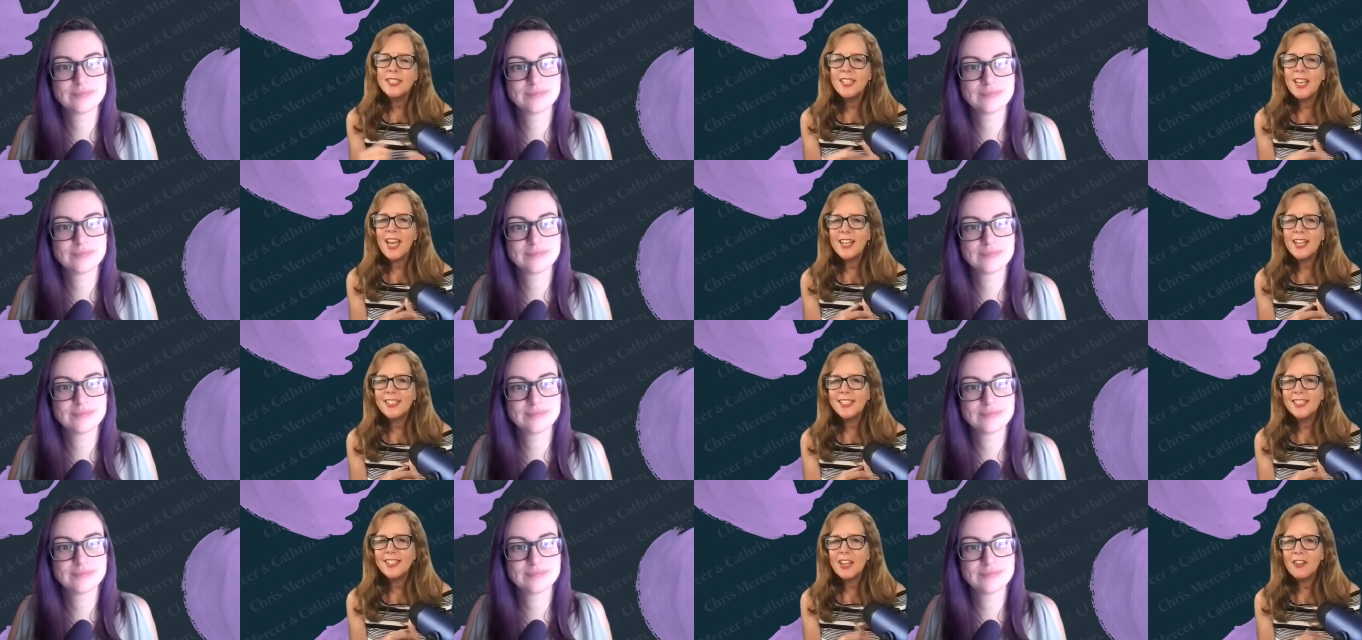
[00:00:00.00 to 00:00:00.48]

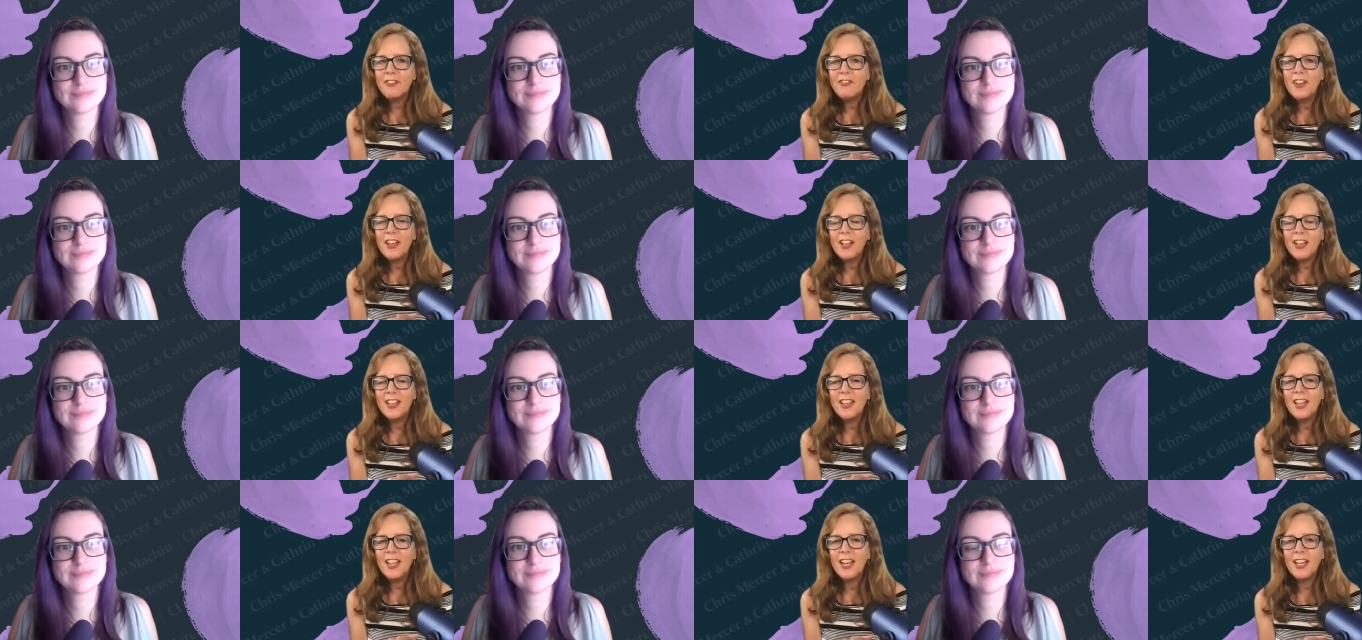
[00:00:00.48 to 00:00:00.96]
Speaker 1: test I
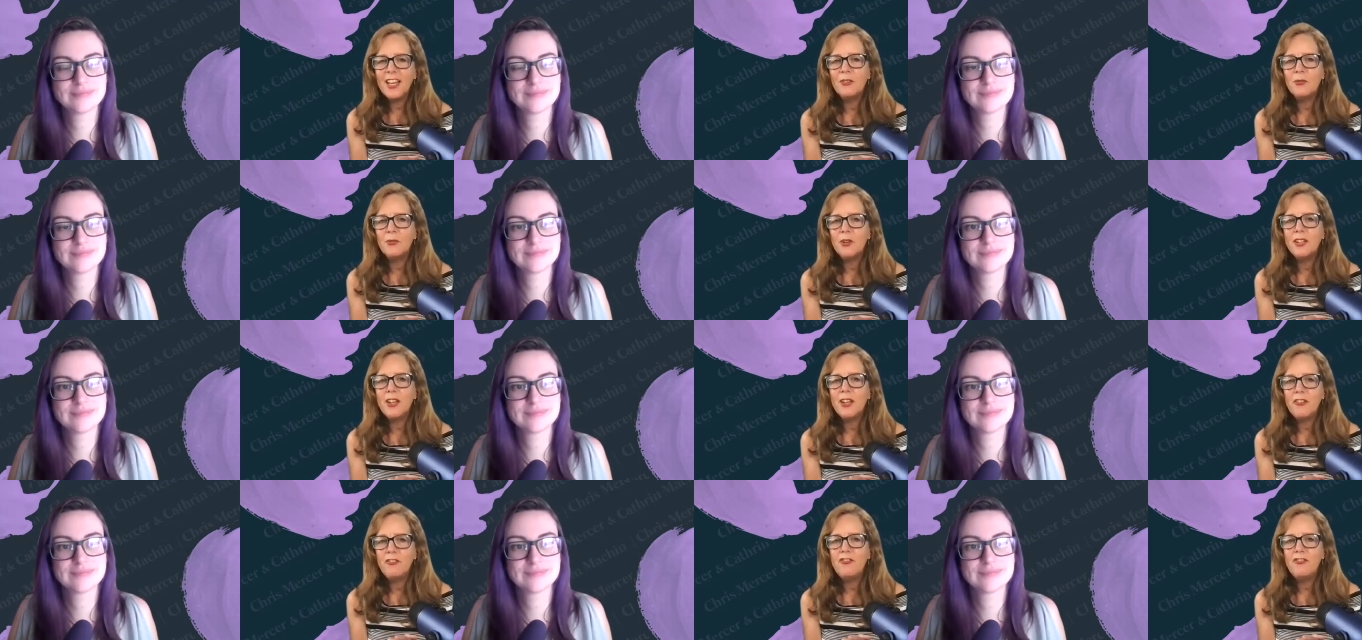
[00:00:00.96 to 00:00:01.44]
felt like
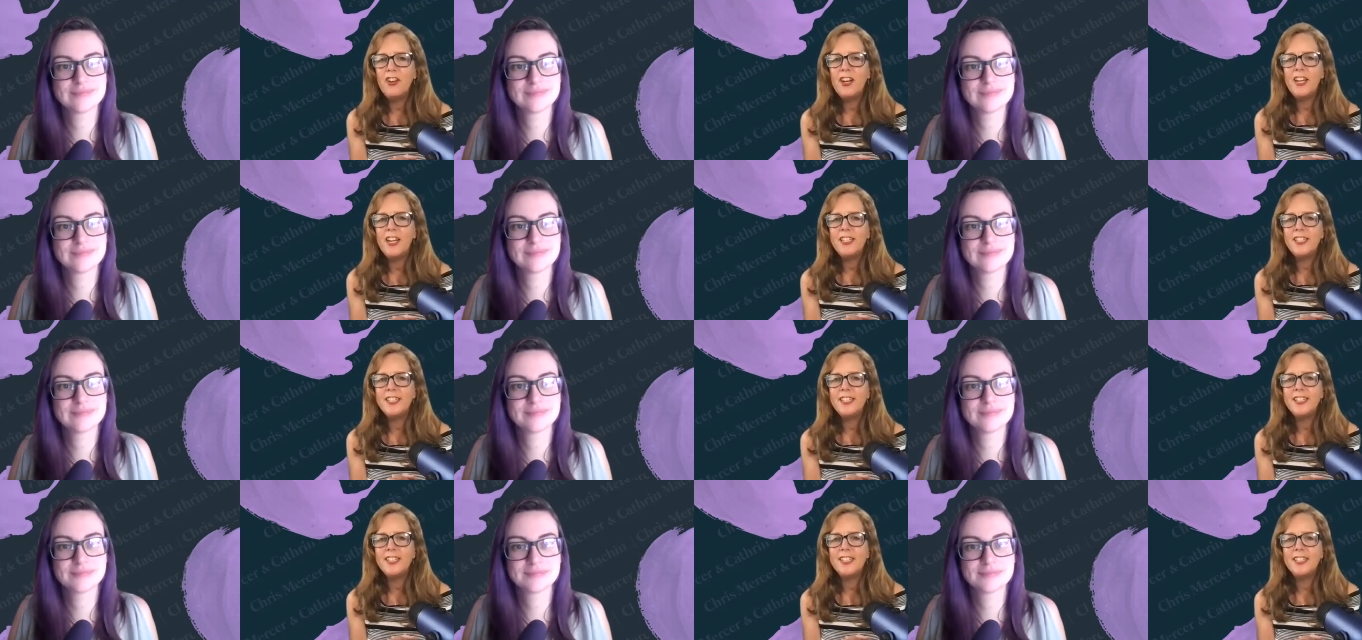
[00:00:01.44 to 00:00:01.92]
when I
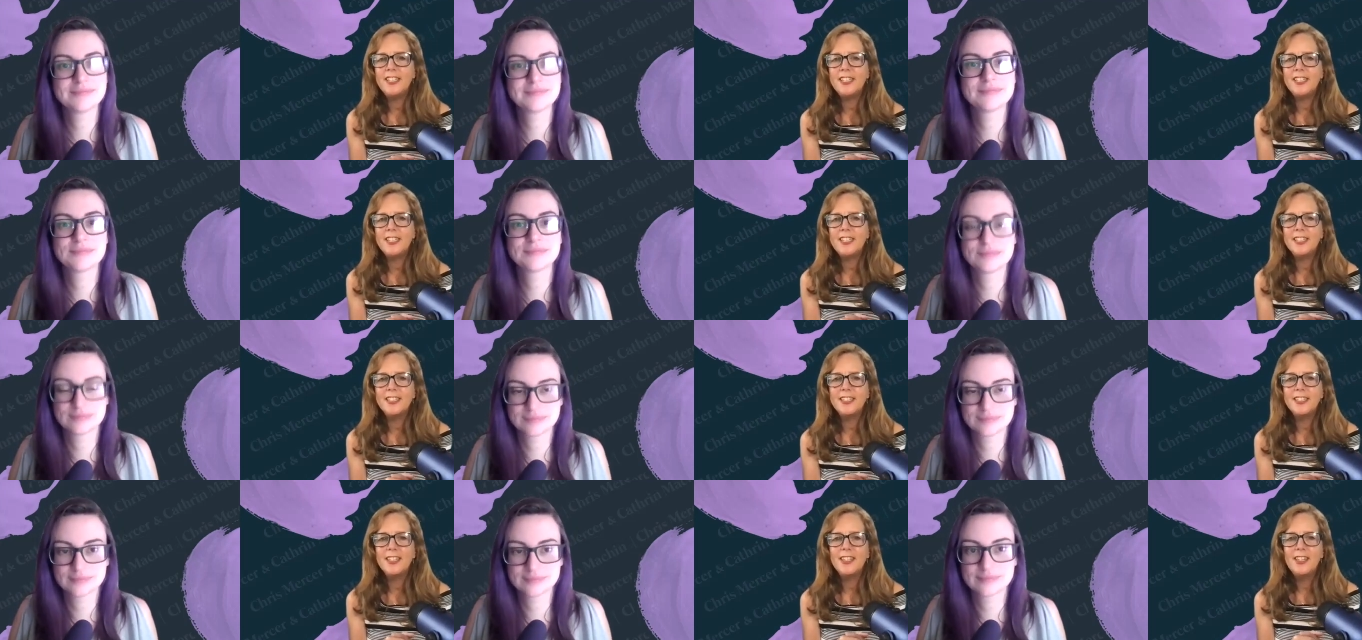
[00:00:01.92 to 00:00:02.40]
first did
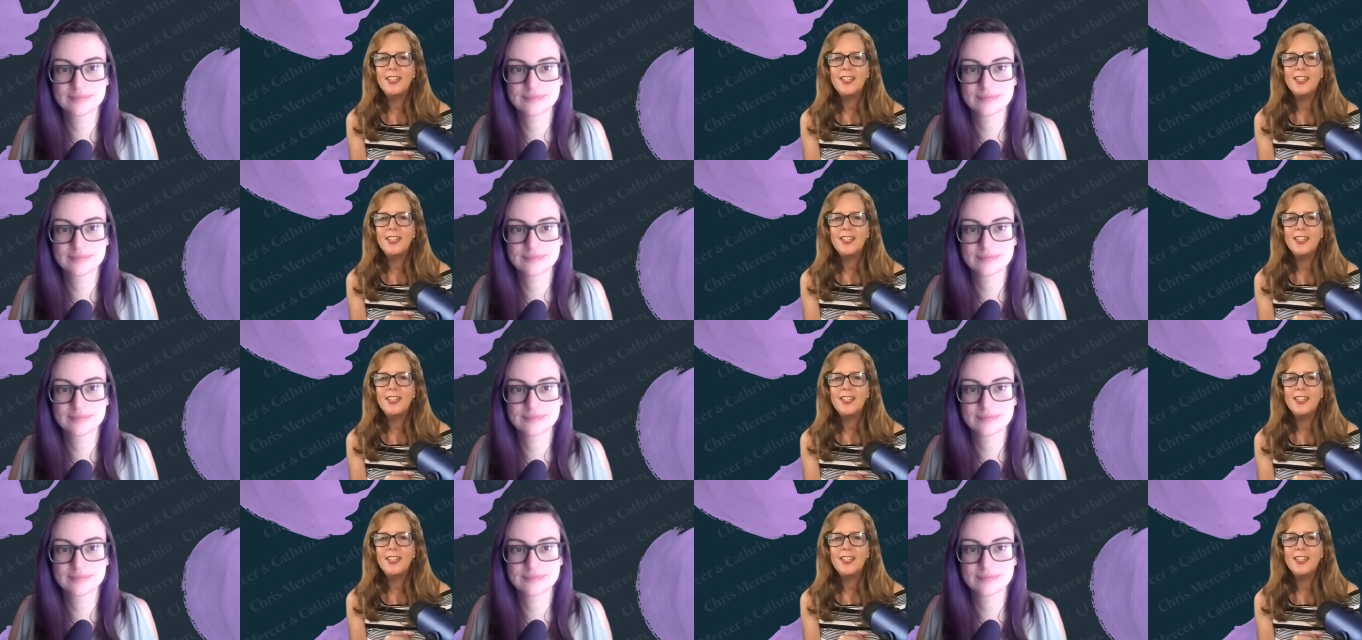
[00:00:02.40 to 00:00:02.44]
it